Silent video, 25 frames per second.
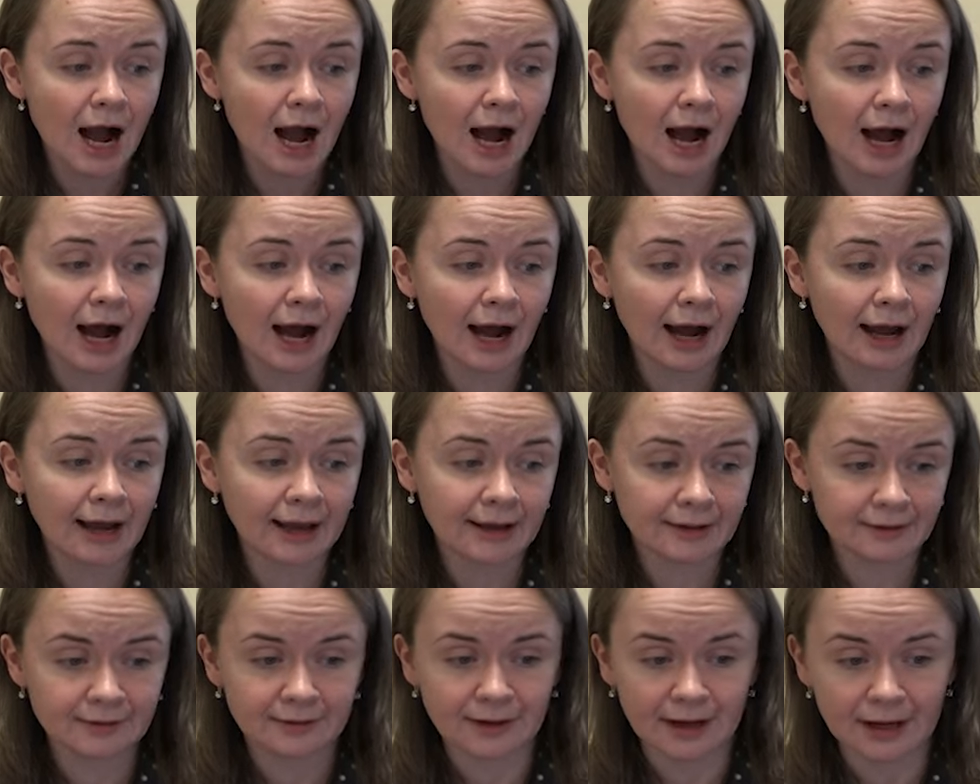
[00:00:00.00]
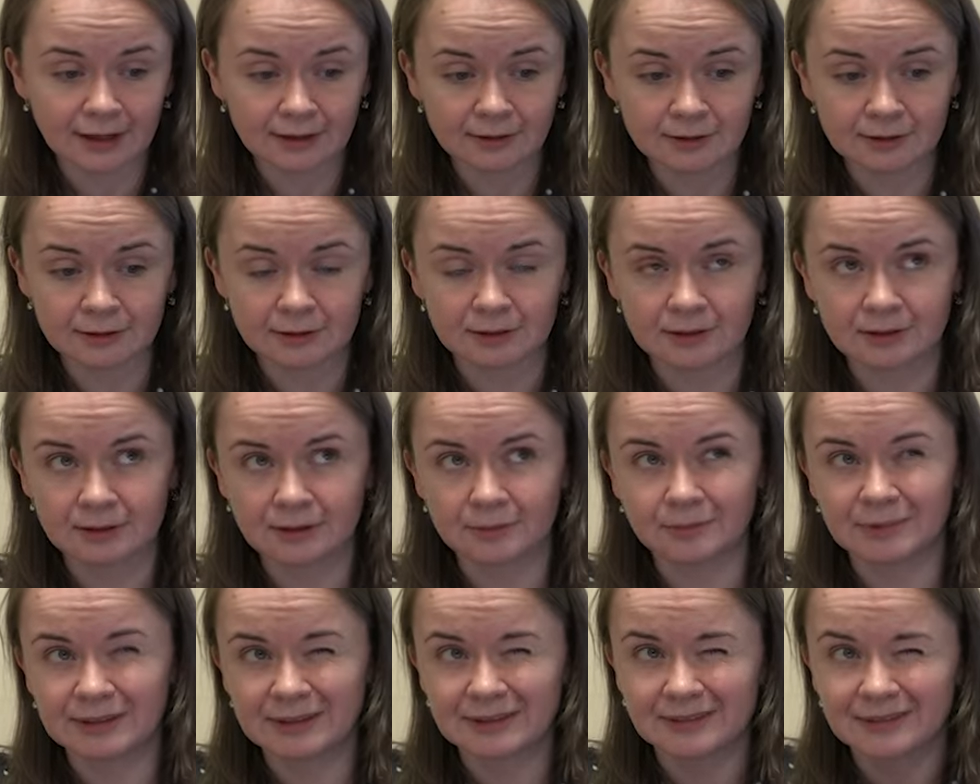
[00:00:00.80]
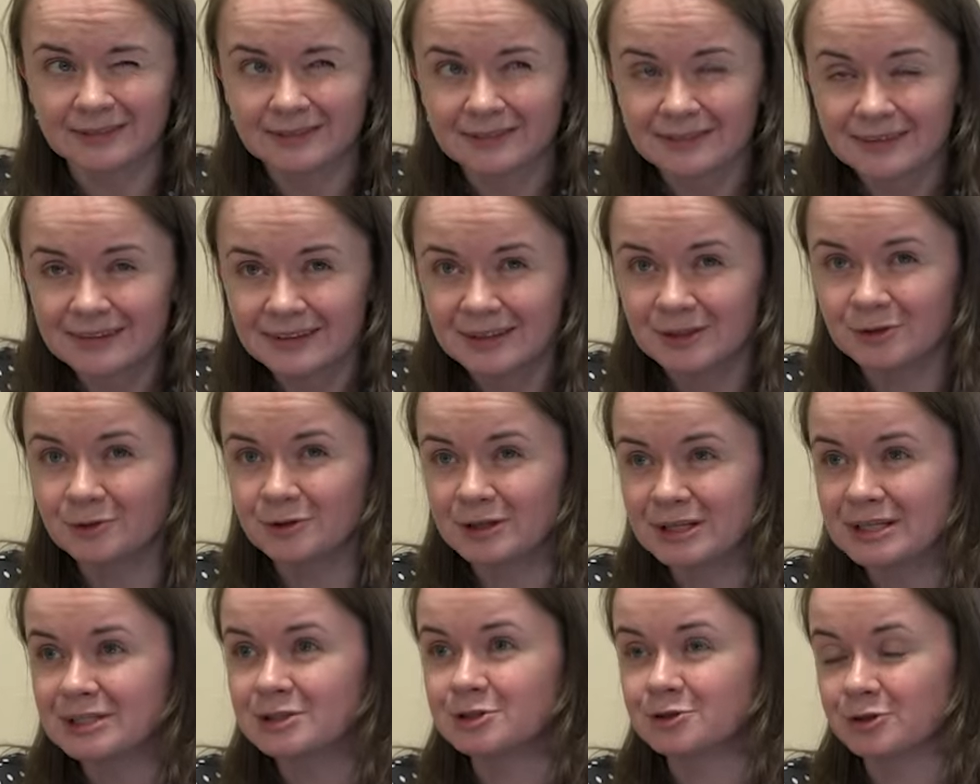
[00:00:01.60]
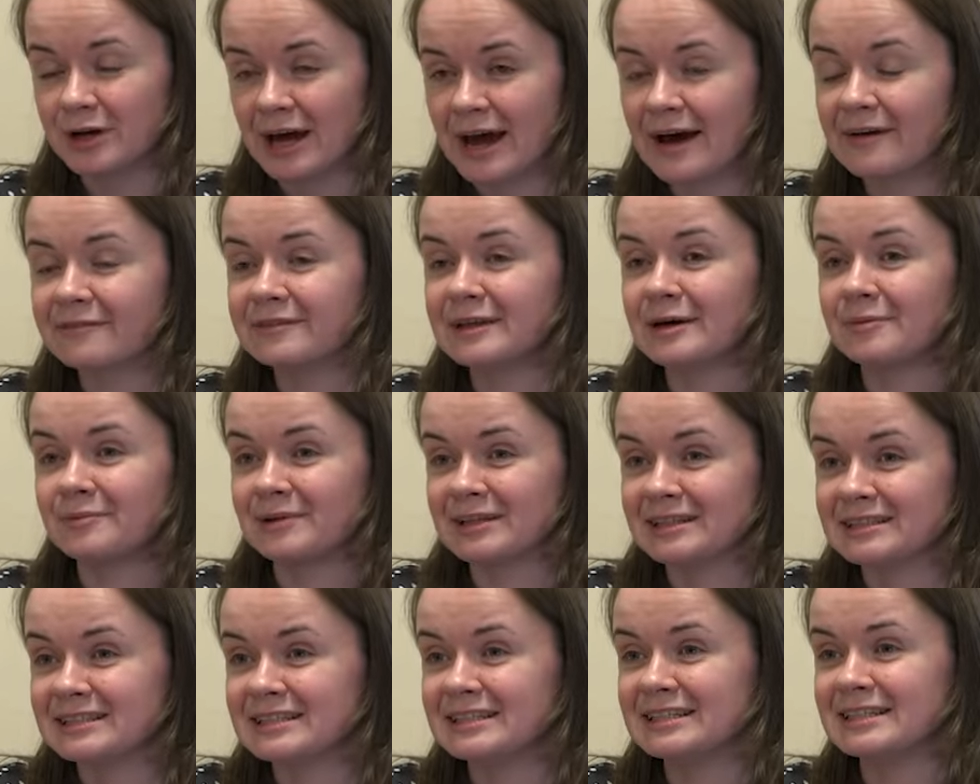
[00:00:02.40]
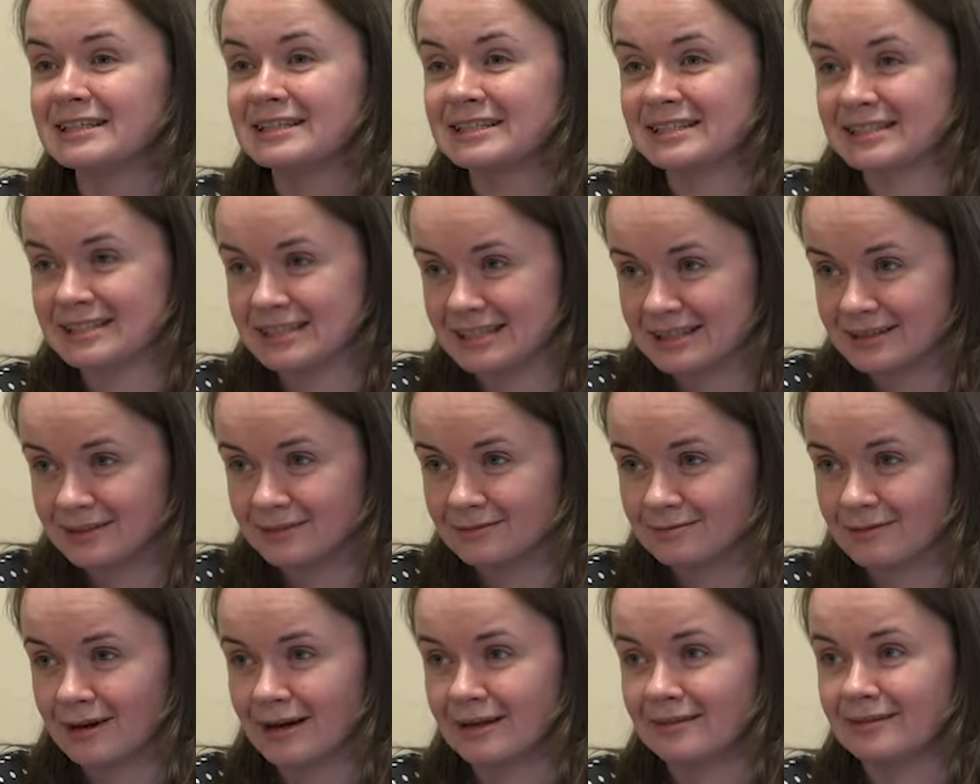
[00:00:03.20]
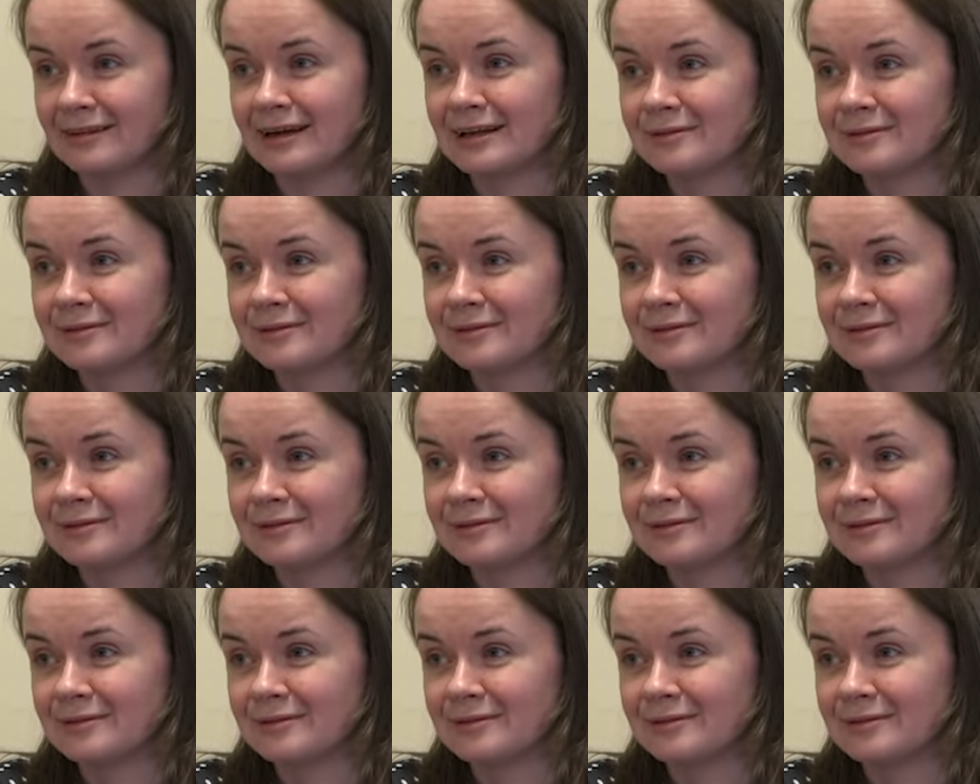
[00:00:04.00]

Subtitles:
And then, but you need to have them in TXT, and